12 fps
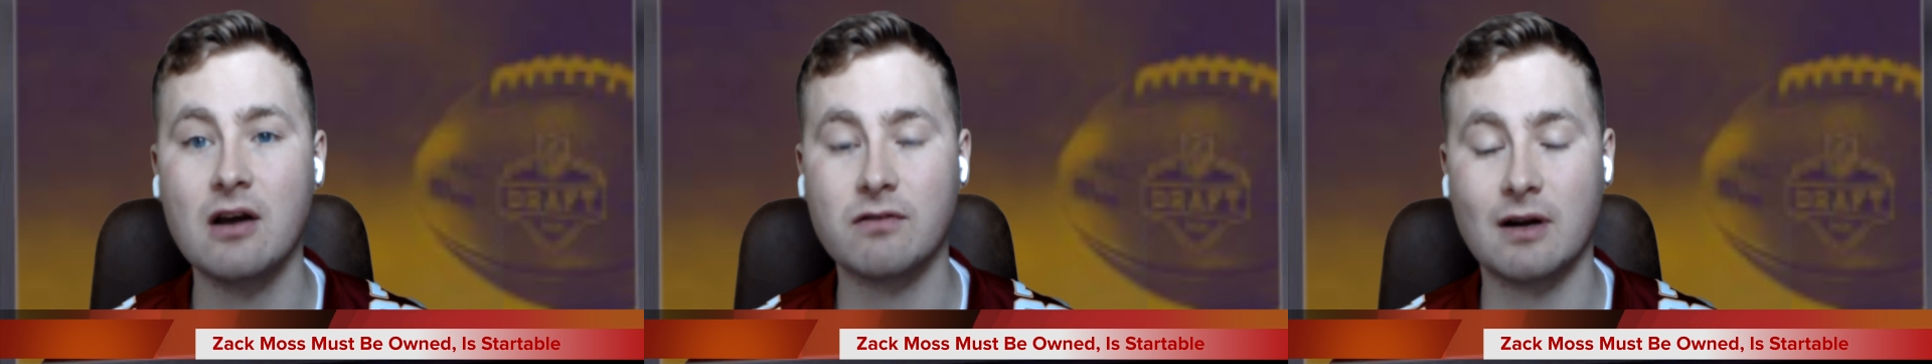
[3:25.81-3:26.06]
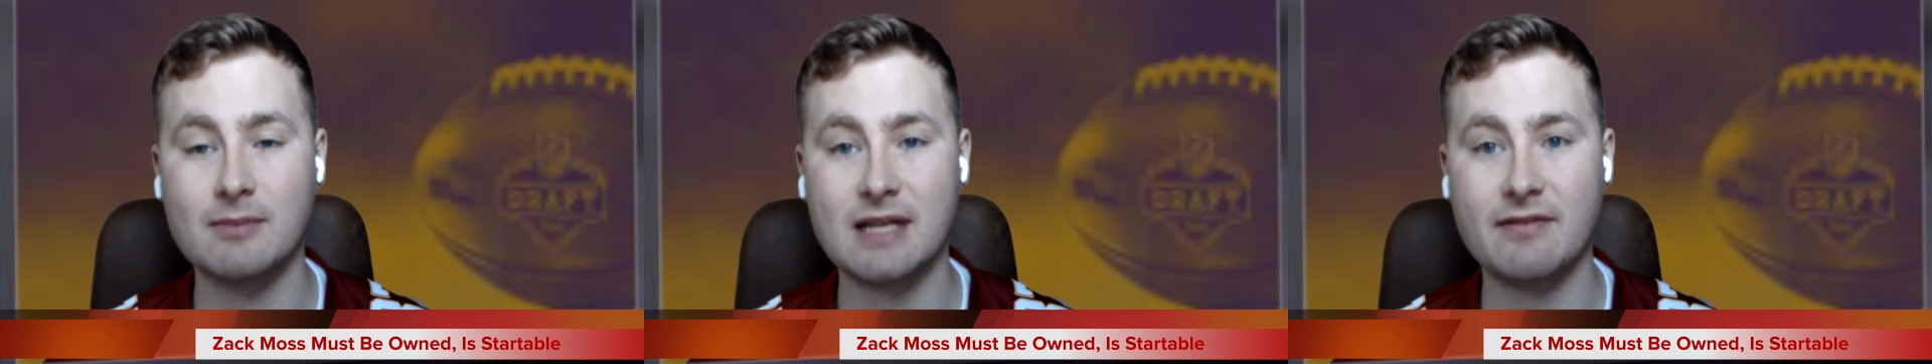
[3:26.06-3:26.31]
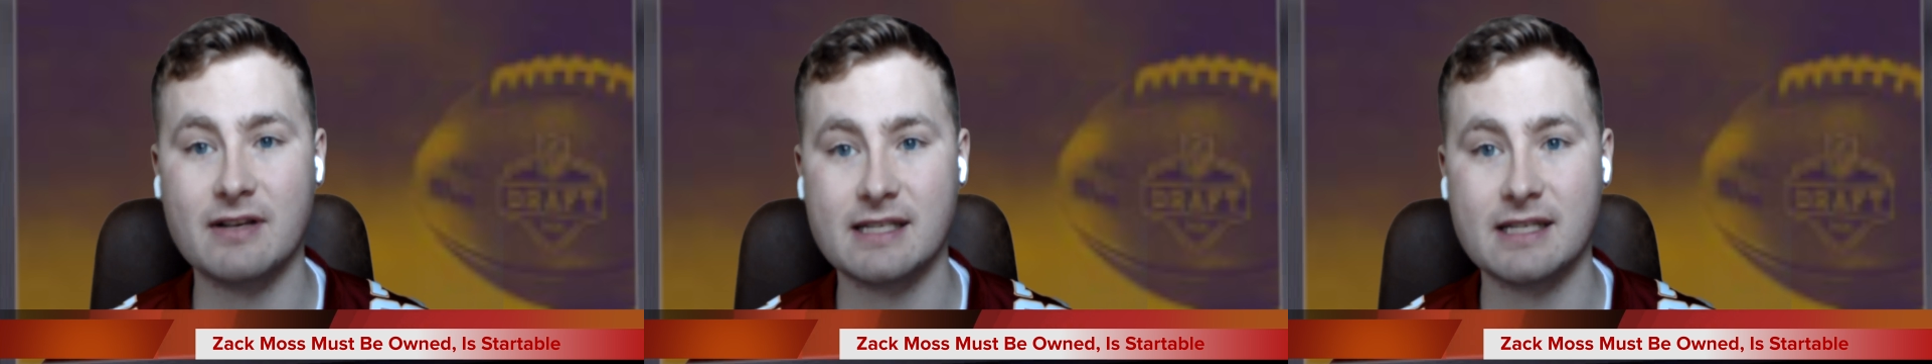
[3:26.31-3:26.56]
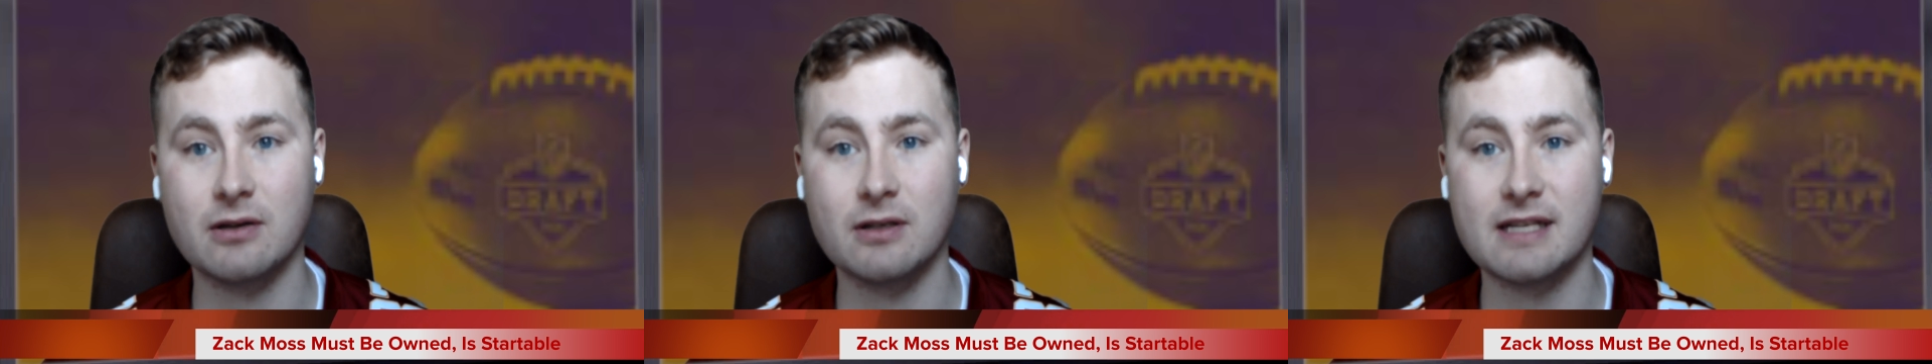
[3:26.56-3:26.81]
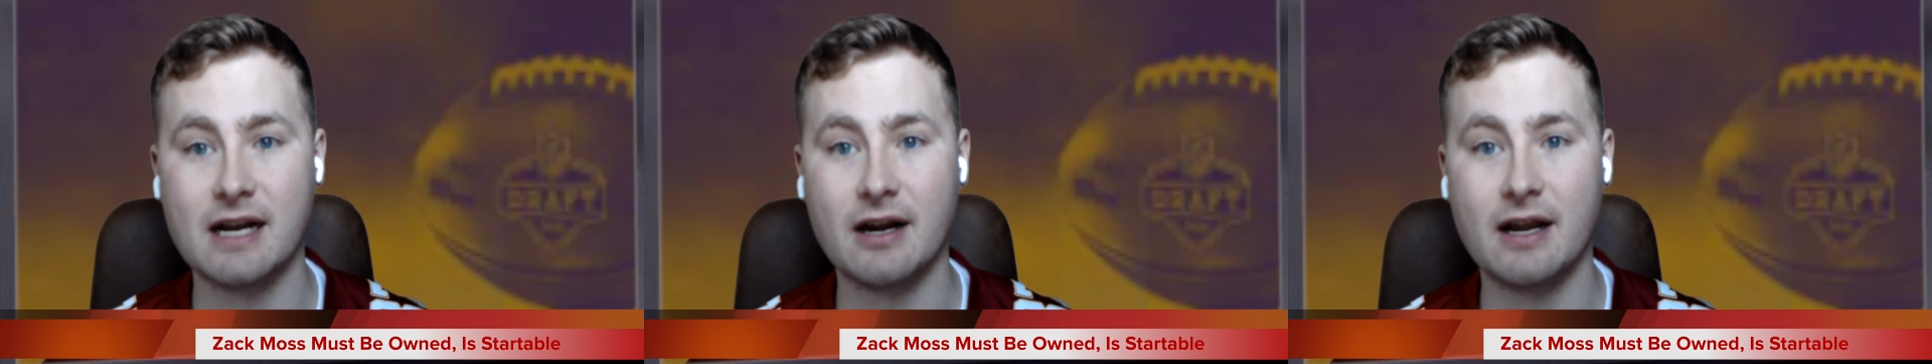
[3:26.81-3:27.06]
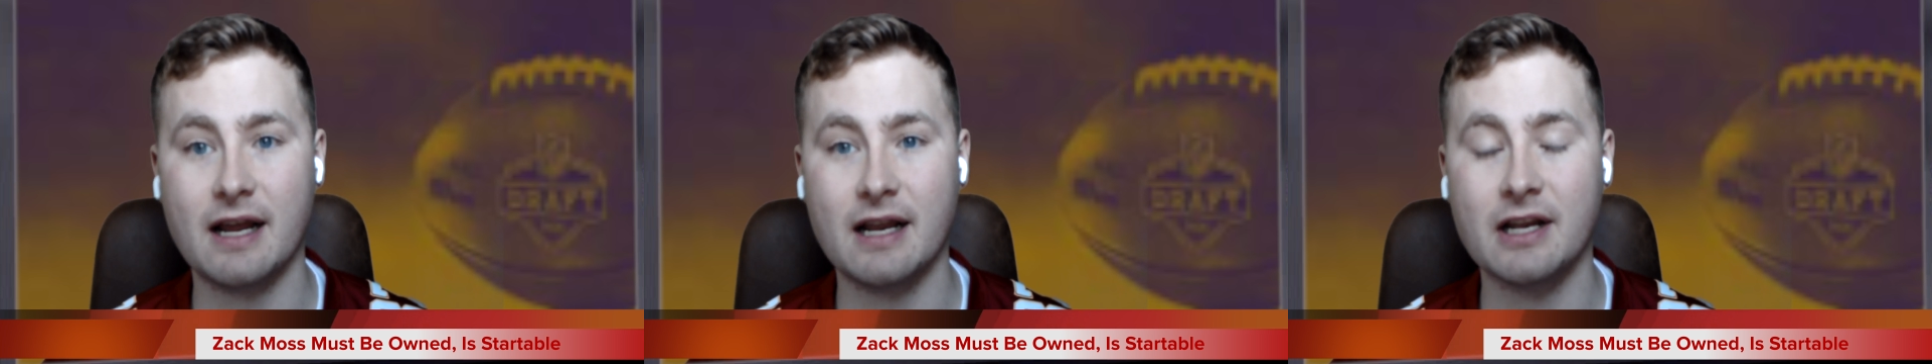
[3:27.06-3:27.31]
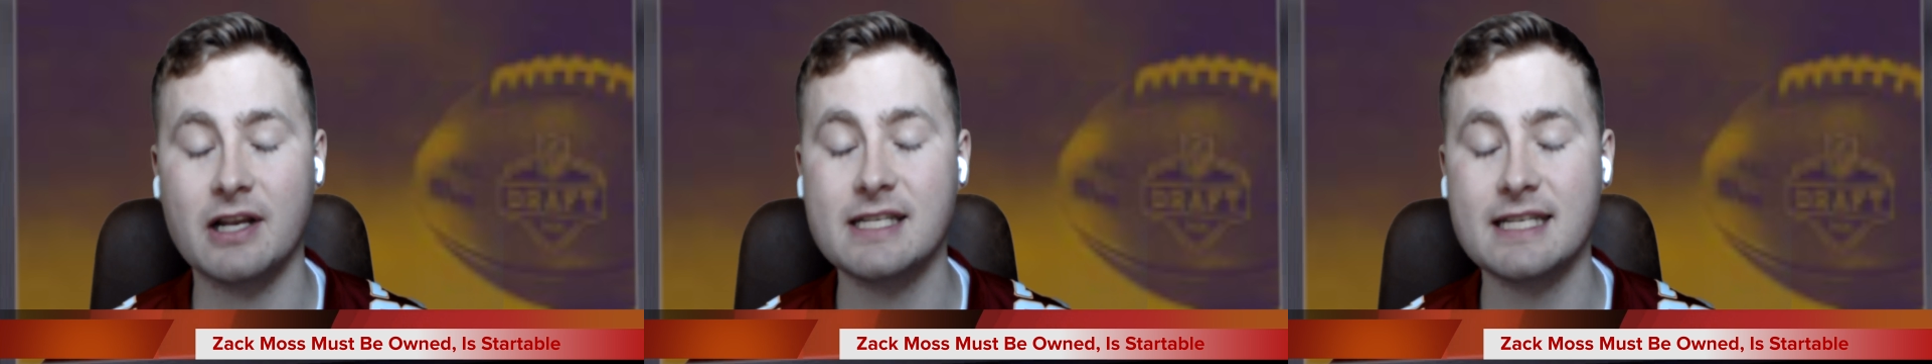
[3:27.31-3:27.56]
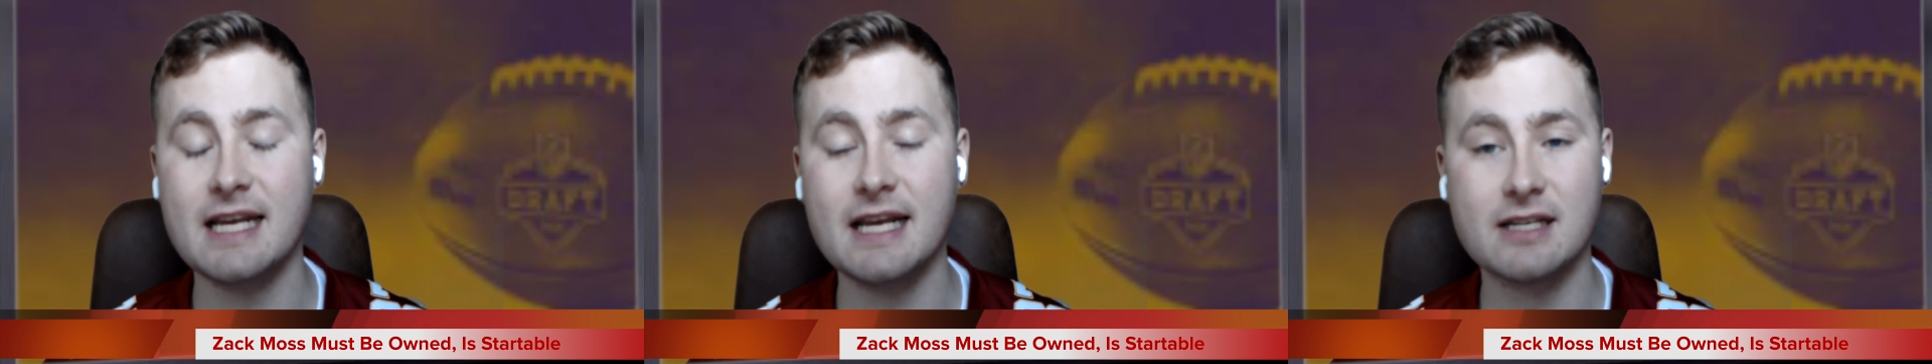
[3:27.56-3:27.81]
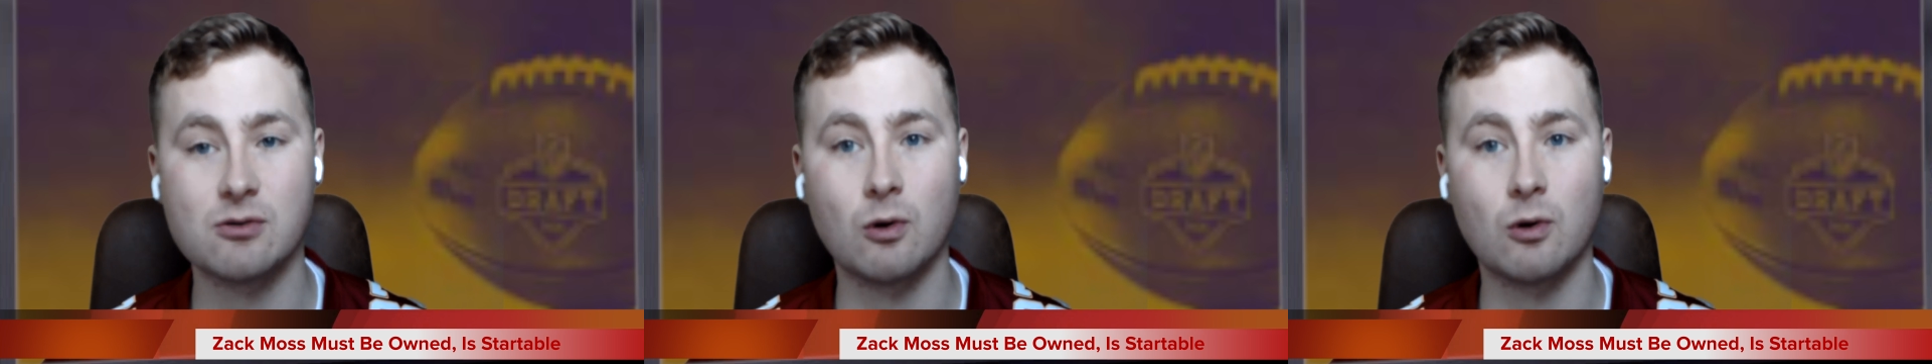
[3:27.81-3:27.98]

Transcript: from Devin Singletary and see his